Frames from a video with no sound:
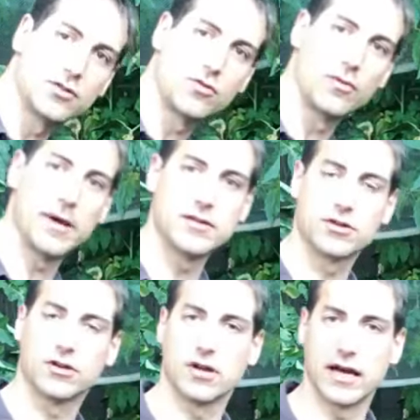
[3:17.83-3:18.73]
in the grow
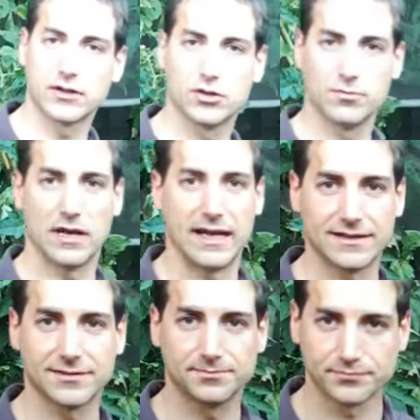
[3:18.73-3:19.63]
bed, you're going to
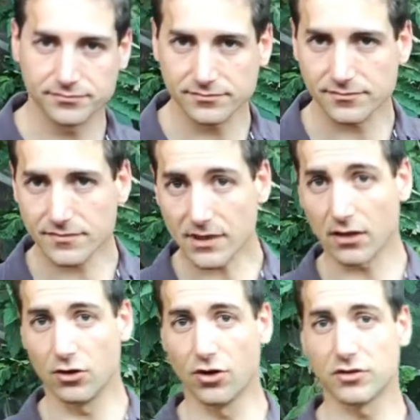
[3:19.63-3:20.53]
accumulate
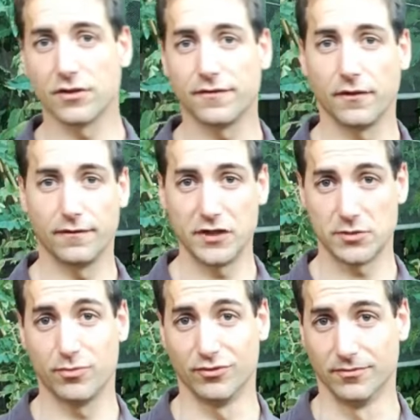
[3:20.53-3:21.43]
a lot of
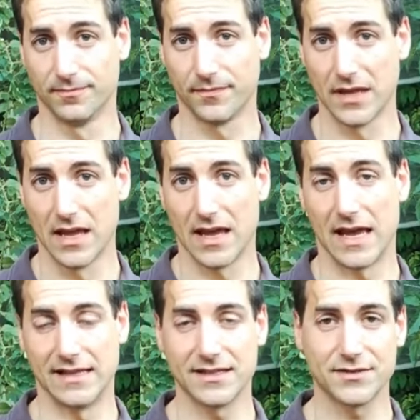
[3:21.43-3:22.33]
fish poo.
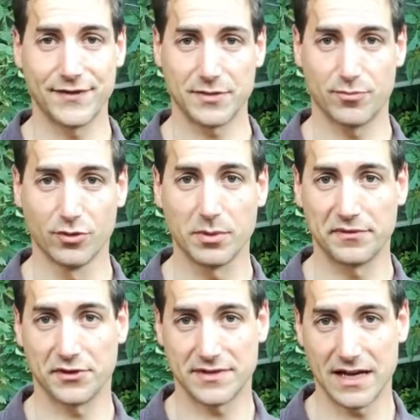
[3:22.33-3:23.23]
And this fish
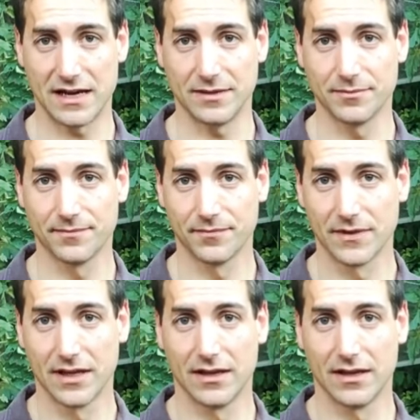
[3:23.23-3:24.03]
poo, with the time,